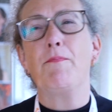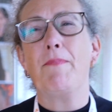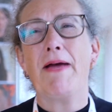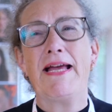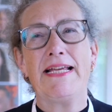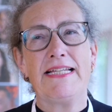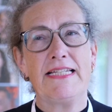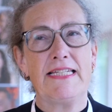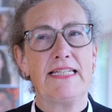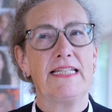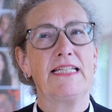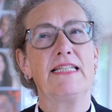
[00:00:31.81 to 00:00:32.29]

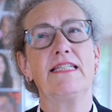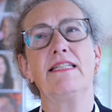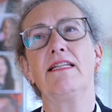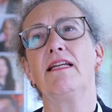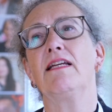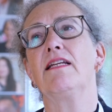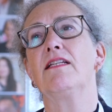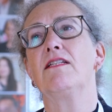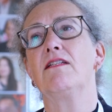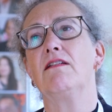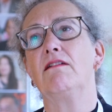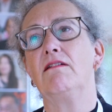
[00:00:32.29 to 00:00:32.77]
basic
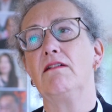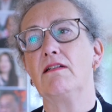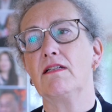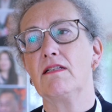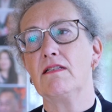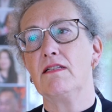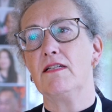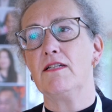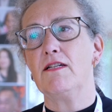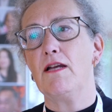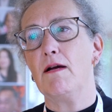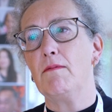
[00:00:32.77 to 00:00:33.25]
things
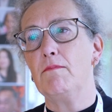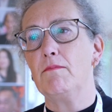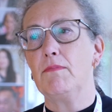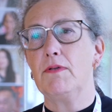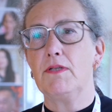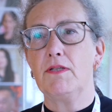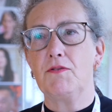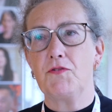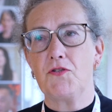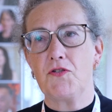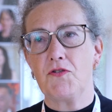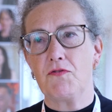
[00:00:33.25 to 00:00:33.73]
like the
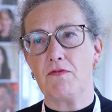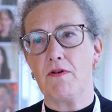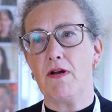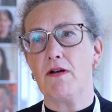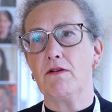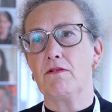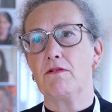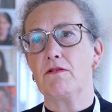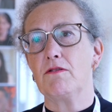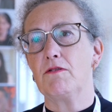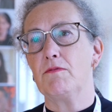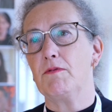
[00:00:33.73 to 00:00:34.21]
number of
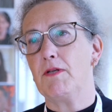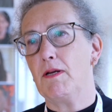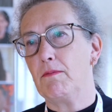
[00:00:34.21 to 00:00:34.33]
strokes,